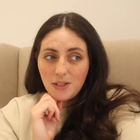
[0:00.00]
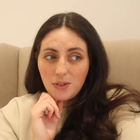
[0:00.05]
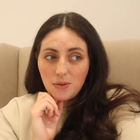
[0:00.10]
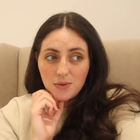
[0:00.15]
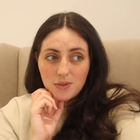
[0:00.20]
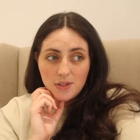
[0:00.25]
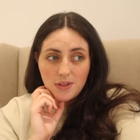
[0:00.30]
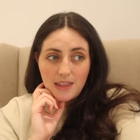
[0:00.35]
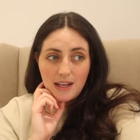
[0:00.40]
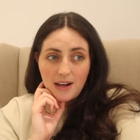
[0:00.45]

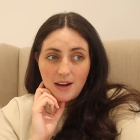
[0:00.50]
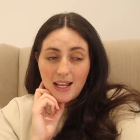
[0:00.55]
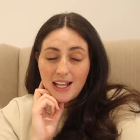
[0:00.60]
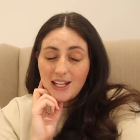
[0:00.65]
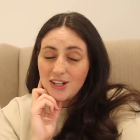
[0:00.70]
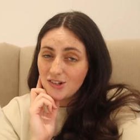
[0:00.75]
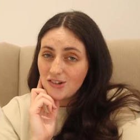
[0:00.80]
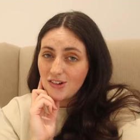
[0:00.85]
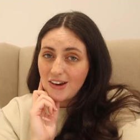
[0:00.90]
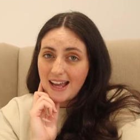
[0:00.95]
note their
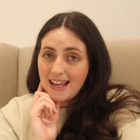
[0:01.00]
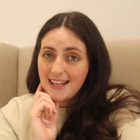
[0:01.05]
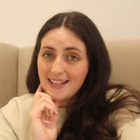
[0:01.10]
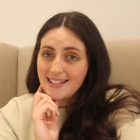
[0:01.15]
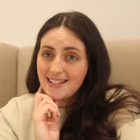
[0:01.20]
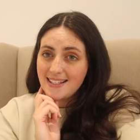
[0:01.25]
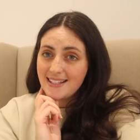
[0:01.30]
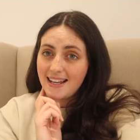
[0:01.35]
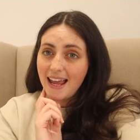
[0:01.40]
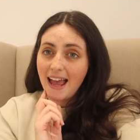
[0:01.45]

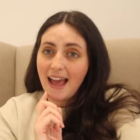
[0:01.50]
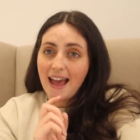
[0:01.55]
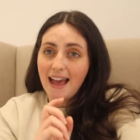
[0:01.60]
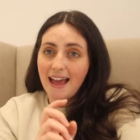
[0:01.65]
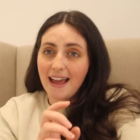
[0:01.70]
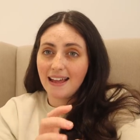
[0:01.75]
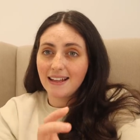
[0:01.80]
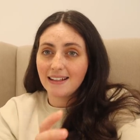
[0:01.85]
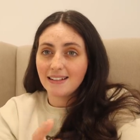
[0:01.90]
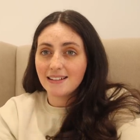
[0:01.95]
interest
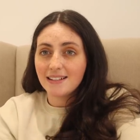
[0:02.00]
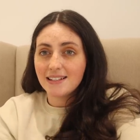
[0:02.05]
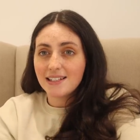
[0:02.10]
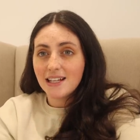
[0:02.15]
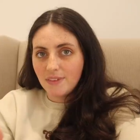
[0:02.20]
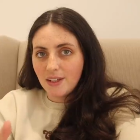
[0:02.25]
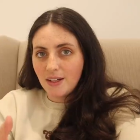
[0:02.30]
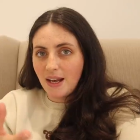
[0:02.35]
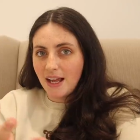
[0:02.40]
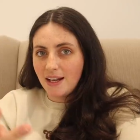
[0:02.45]

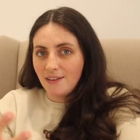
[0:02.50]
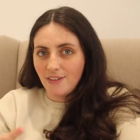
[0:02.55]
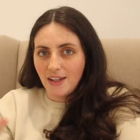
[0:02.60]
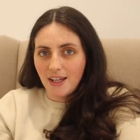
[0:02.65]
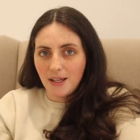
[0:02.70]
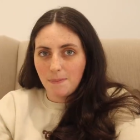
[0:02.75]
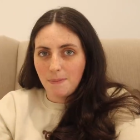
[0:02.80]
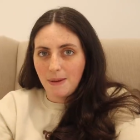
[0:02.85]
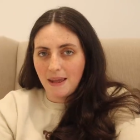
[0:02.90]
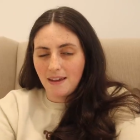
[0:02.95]
and they're kind of
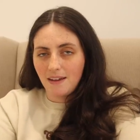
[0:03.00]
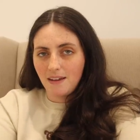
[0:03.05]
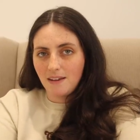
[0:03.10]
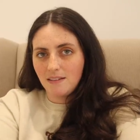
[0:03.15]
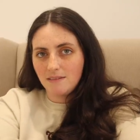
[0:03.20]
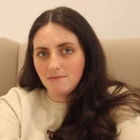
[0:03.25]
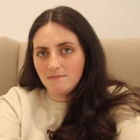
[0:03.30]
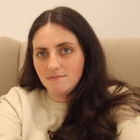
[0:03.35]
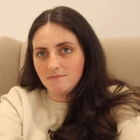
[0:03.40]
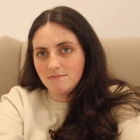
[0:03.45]
like
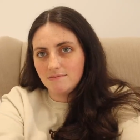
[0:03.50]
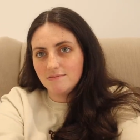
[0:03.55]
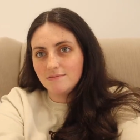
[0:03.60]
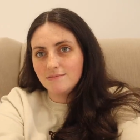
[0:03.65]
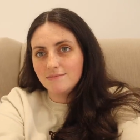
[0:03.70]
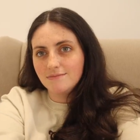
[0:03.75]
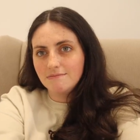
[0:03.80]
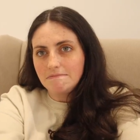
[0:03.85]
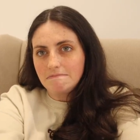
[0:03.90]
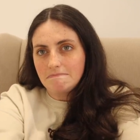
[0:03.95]
big
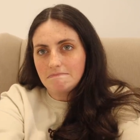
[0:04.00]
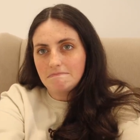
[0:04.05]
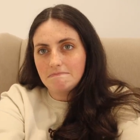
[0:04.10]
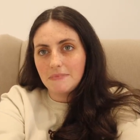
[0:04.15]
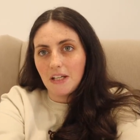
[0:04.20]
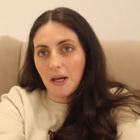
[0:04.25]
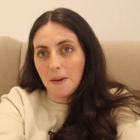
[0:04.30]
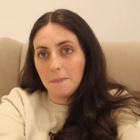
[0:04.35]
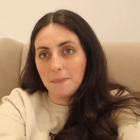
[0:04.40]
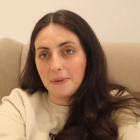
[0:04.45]

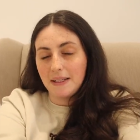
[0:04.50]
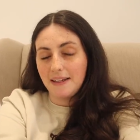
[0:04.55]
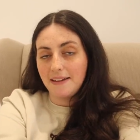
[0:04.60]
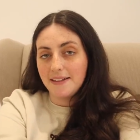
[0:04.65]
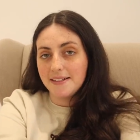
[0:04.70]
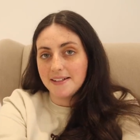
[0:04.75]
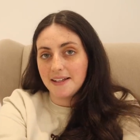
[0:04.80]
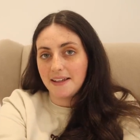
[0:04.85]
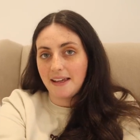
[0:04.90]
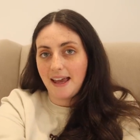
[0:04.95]

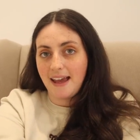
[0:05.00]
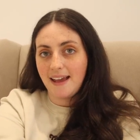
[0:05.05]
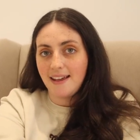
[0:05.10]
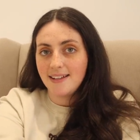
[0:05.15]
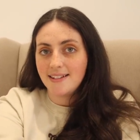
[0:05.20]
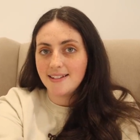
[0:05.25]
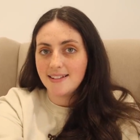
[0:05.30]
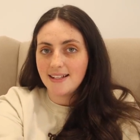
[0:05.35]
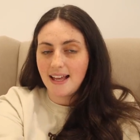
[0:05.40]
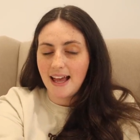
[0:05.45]
companies, I
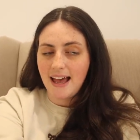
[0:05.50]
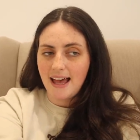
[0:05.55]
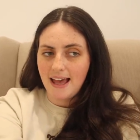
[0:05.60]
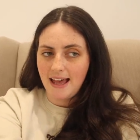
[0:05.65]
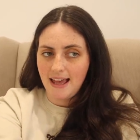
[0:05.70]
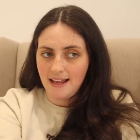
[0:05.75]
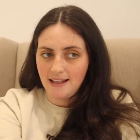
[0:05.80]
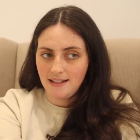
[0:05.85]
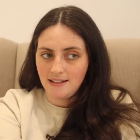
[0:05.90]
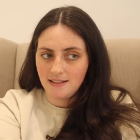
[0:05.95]
guess,
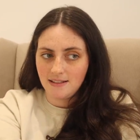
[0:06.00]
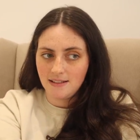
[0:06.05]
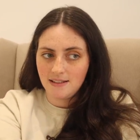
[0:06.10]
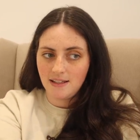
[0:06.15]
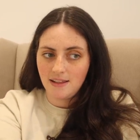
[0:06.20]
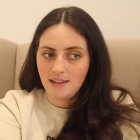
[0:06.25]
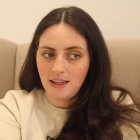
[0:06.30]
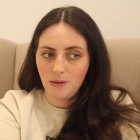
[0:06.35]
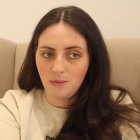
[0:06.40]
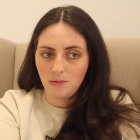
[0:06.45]
and
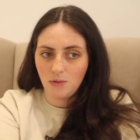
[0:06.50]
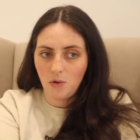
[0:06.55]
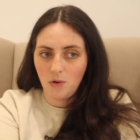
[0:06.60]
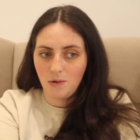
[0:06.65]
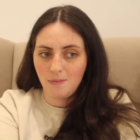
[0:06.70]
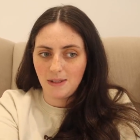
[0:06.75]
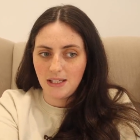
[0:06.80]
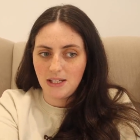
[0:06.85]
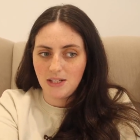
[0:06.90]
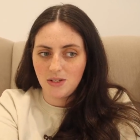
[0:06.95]
they'll
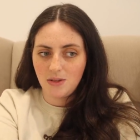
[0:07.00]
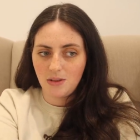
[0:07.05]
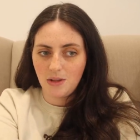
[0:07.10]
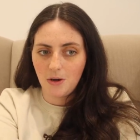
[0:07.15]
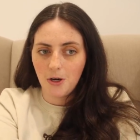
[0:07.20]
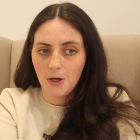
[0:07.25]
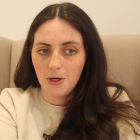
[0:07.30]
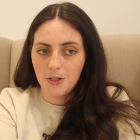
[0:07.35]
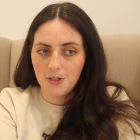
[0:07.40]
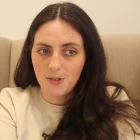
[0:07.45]
normally do
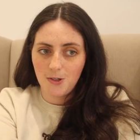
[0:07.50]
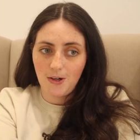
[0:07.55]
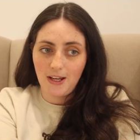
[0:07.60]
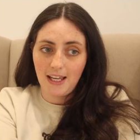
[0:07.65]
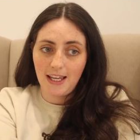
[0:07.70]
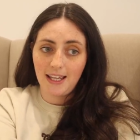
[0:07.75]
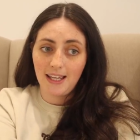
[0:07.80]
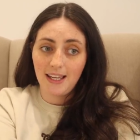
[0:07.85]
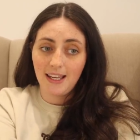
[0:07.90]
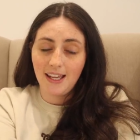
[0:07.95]
their
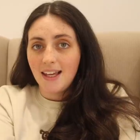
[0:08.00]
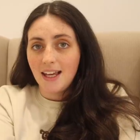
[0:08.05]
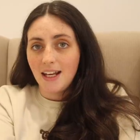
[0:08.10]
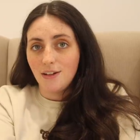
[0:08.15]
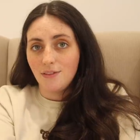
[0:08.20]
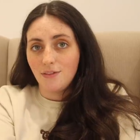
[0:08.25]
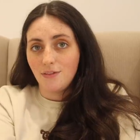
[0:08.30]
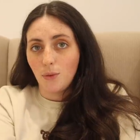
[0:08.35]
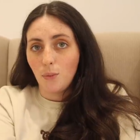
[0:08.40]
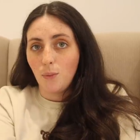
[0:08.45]
ordering kind
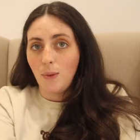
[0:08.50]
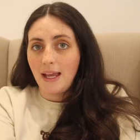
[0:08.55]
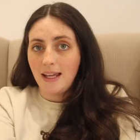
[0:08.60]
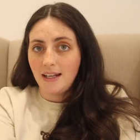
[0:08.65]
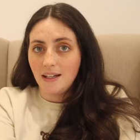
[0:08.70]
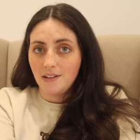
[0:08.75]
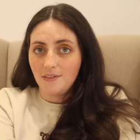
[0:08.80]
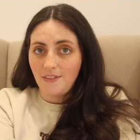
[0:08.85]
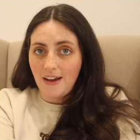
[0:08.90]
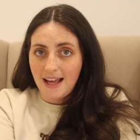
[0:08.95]
of way
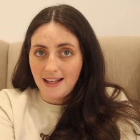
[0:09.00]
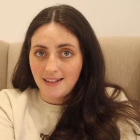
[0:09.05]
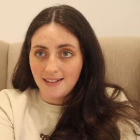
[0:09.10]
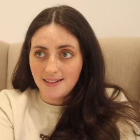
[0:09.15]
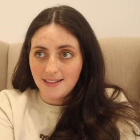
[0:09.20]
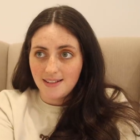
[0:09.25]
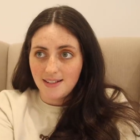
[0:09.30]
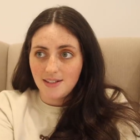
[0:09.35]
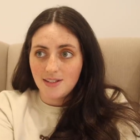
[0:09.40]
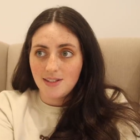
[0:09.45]
in
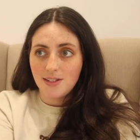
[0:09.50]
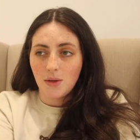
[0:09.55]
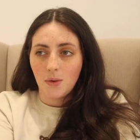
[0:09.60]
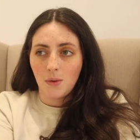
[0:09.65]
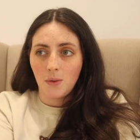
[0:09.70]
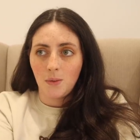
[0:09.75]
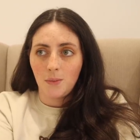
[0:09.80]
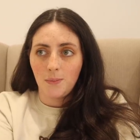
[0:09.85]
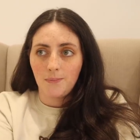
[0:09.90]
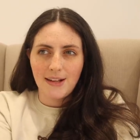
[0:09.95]
advance.
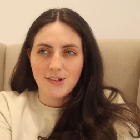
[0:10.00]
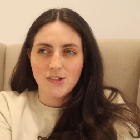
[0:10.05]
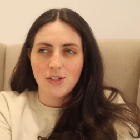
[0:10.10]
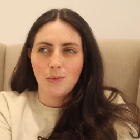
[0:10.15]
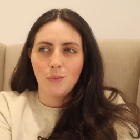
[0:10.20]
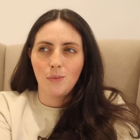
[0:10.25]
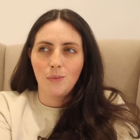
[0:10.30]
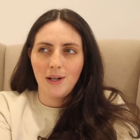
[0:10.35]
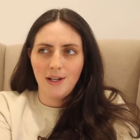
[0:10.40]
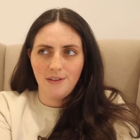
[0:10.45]
So
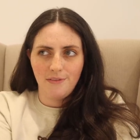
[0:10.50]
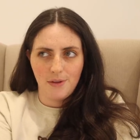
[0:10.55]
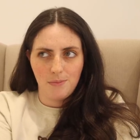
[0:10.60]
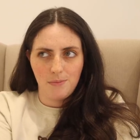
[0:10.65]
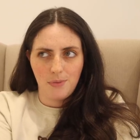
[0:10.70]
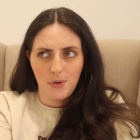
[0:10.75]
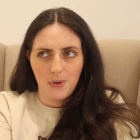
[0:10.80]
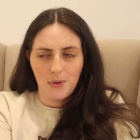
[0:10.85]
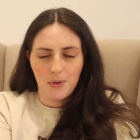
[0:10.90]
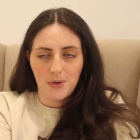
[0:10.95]
actually one of them
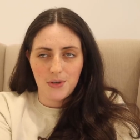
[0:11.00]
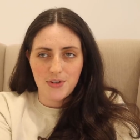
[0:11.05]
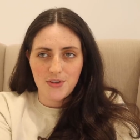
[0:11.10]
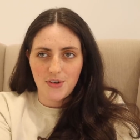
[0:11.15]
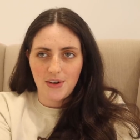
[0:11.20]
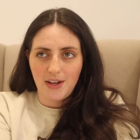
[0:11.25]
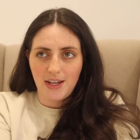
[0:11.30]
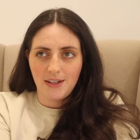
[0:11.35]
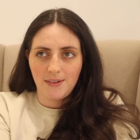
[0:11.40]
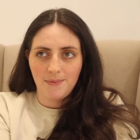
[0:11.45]
put an
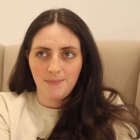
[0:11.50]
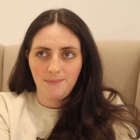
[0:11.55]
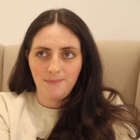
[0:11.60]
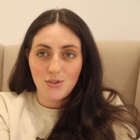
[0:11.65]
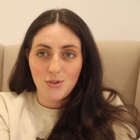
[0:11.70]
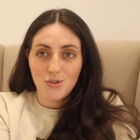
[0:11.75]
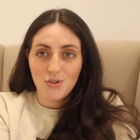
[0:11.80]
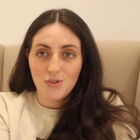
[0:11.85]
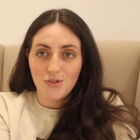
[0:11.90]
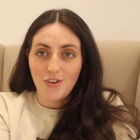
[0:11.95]
order in
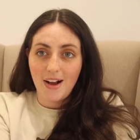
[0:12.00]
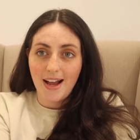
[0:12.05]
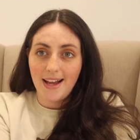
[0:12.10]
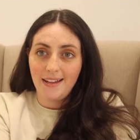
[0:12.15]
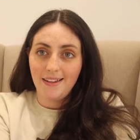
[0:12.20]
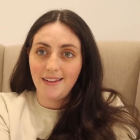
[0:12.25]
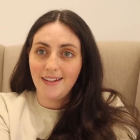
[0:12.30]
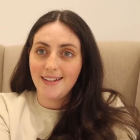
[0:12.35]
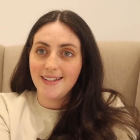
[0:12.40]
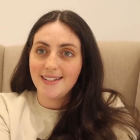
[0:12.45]
to
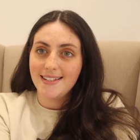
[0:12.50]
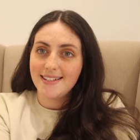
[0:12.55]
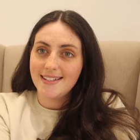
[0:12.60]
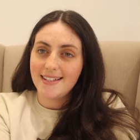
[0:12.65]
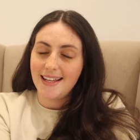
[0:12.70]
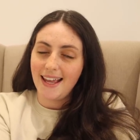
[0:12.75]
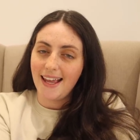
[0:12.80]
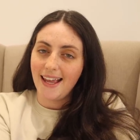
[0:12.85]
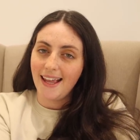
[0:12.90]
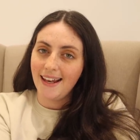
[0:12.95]
trial
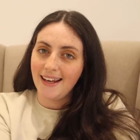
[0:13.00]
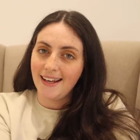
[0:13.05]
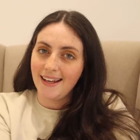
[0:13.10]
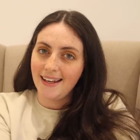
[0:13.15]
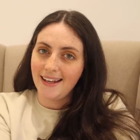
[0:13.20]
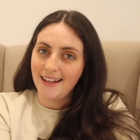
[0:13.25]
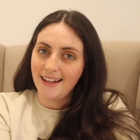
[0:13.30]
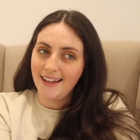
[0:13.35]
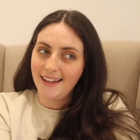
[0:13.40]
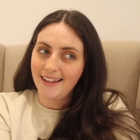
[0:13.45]
us
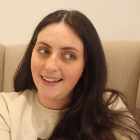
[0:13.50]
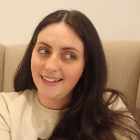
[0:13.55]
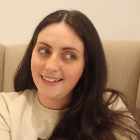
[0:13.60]
in